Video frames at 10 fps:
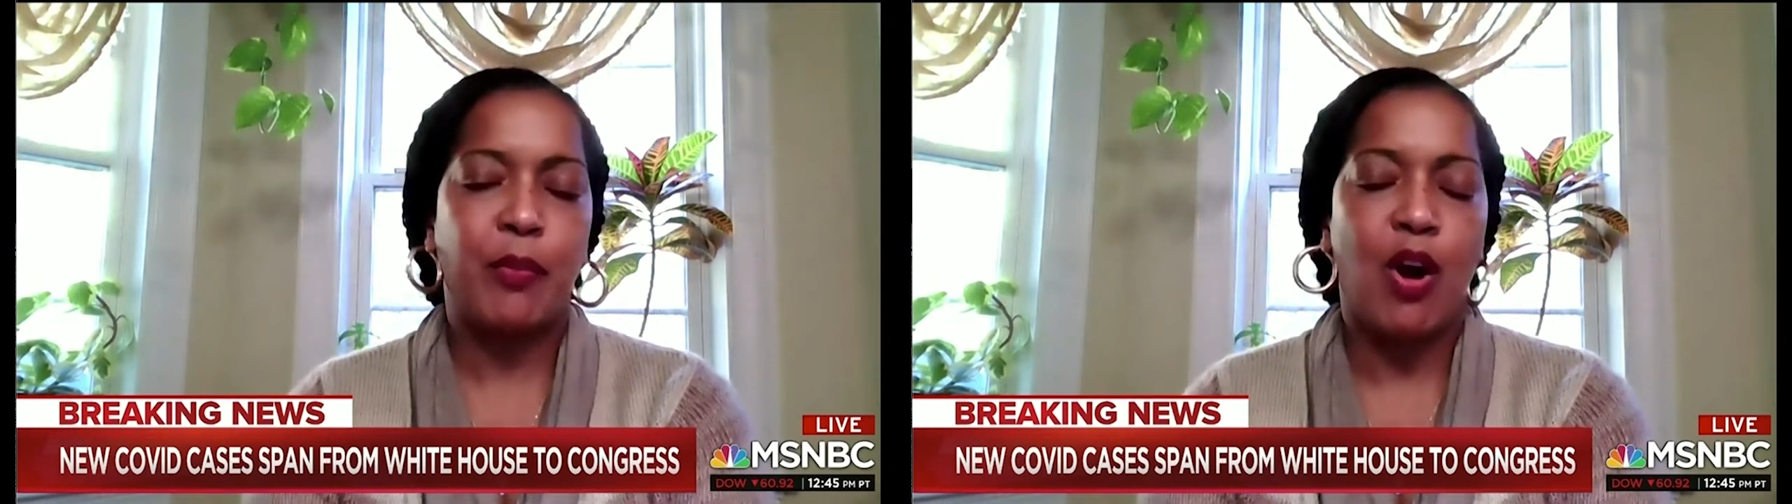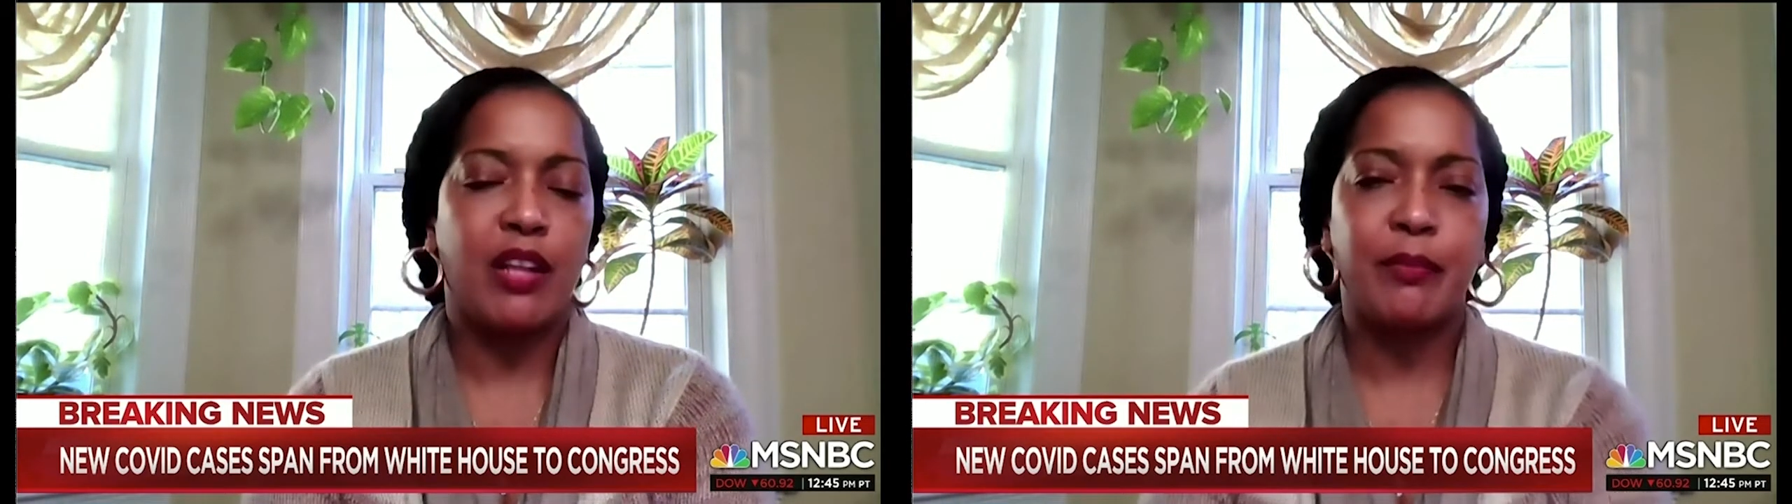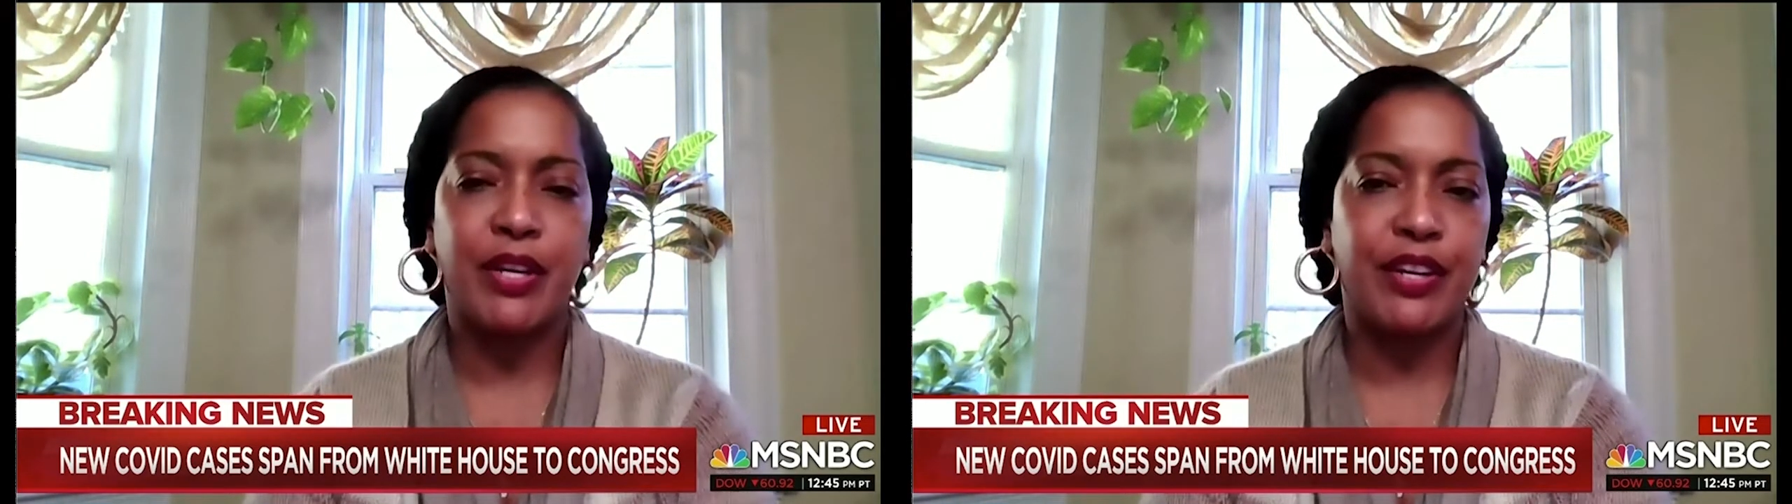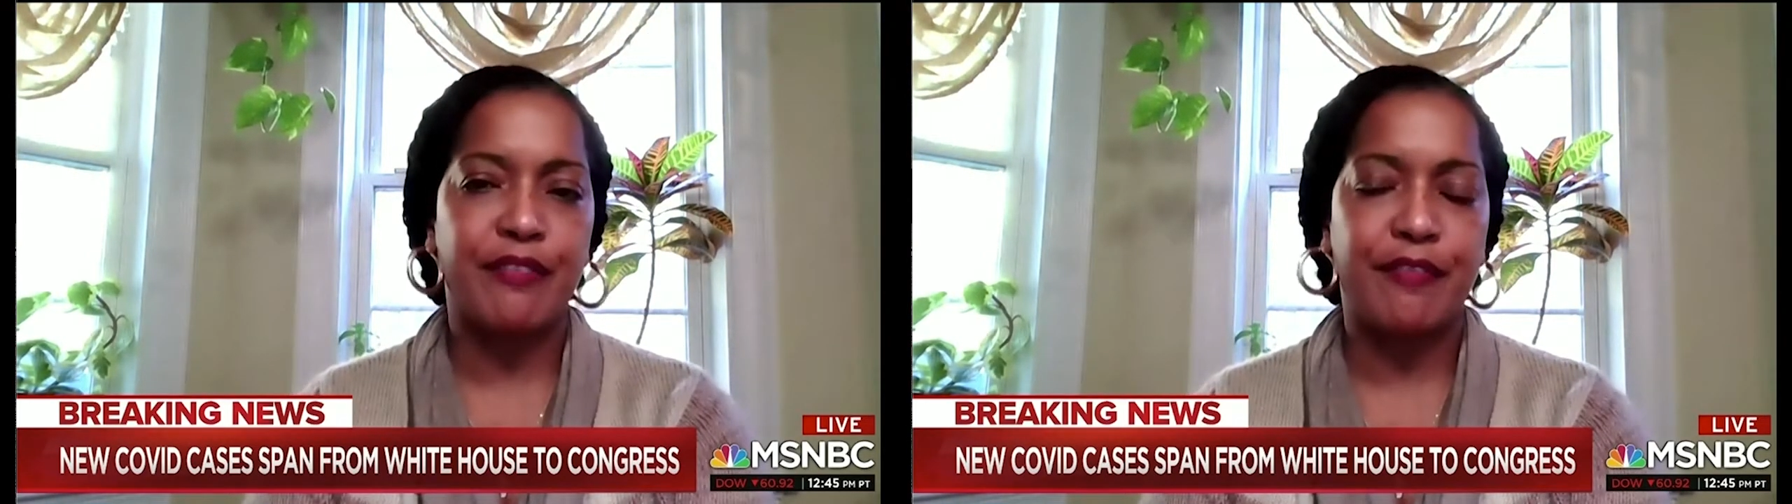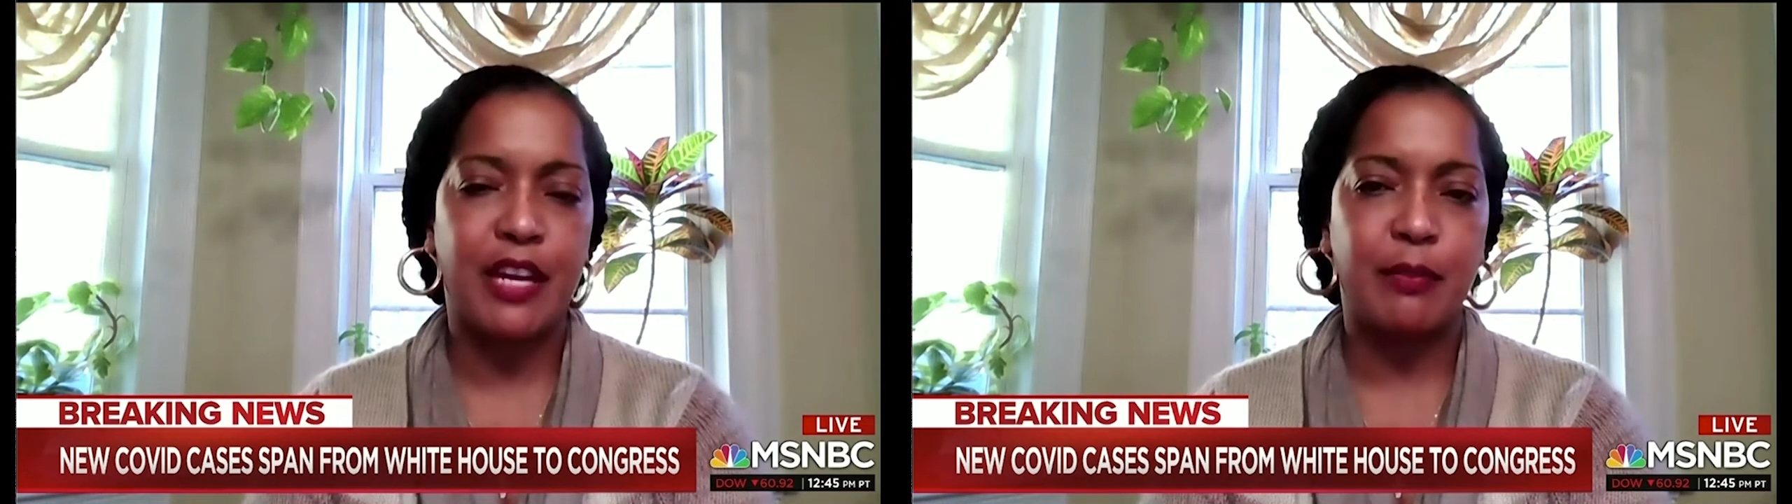all
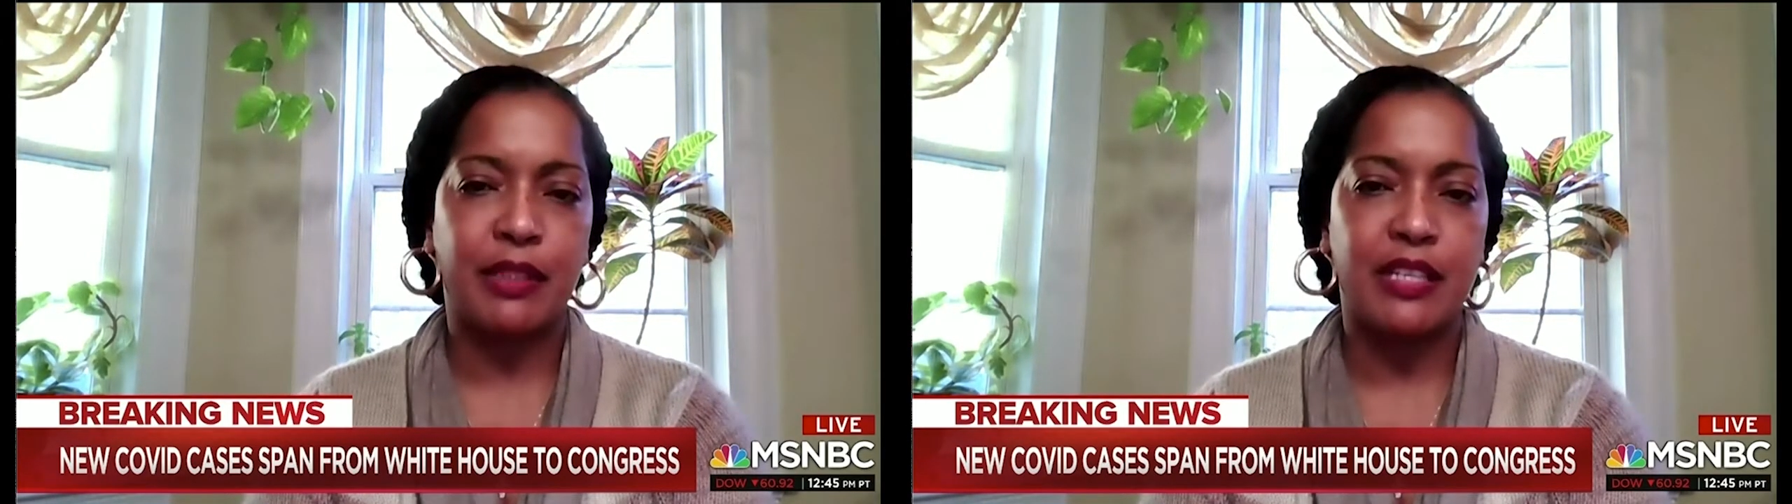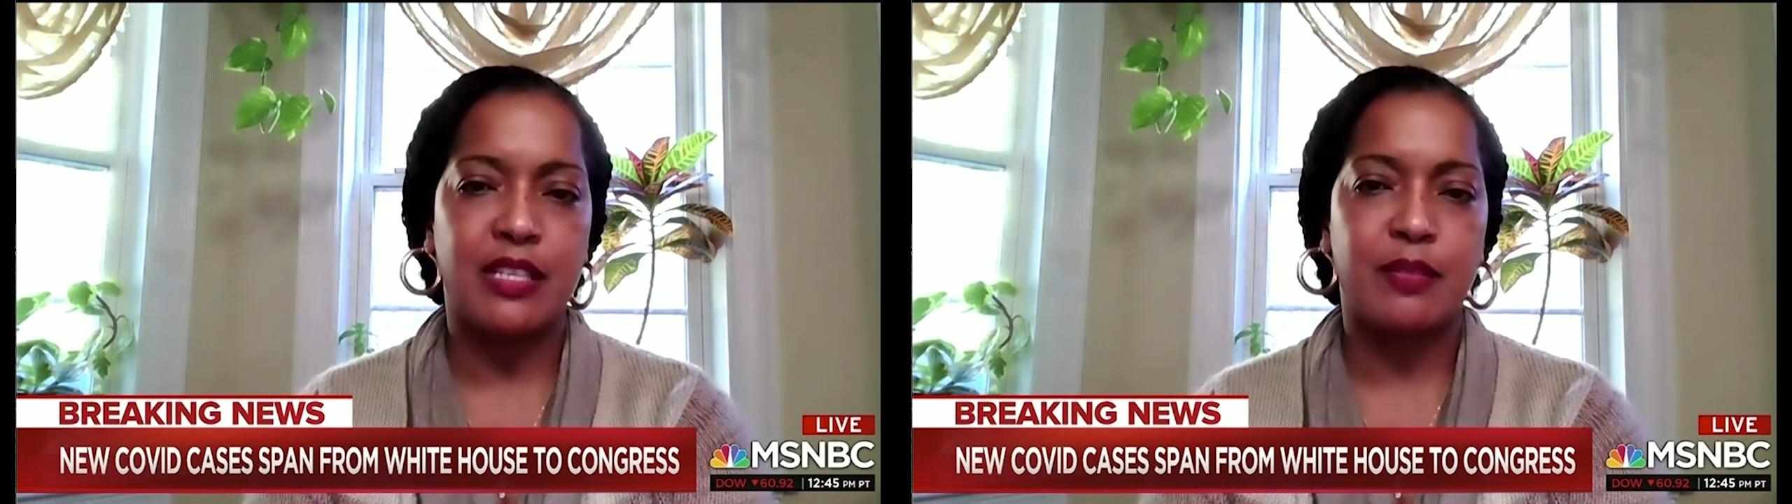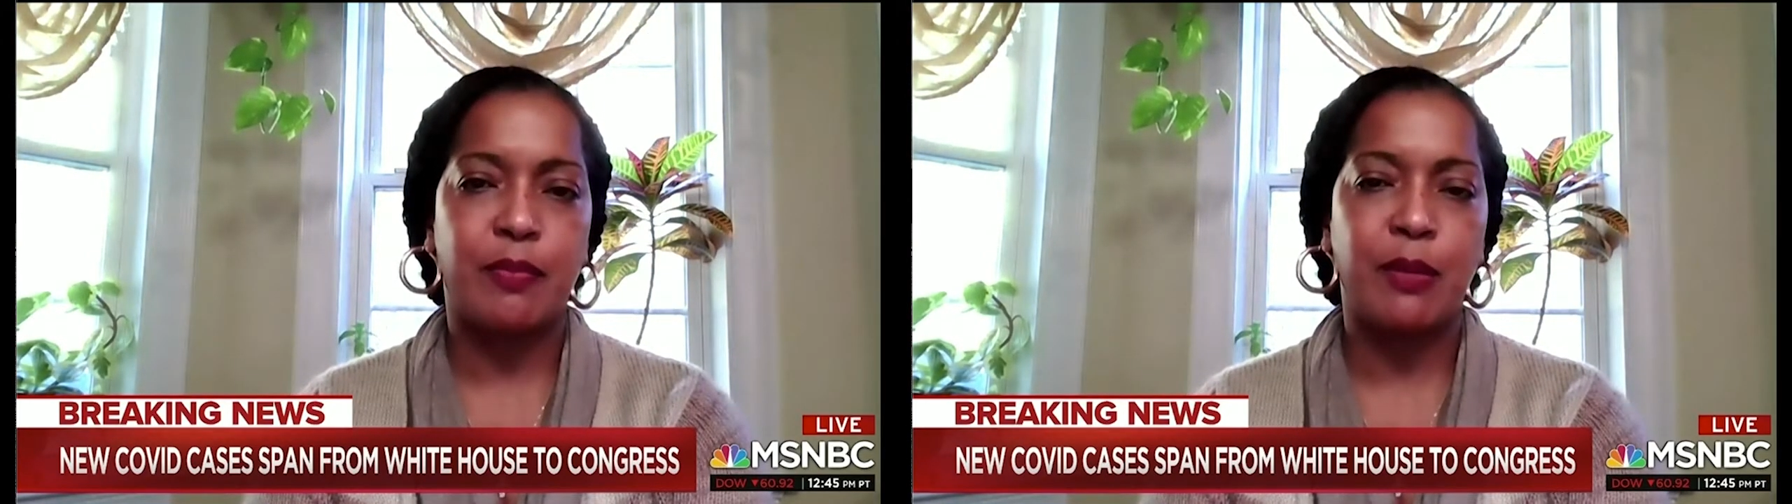American families,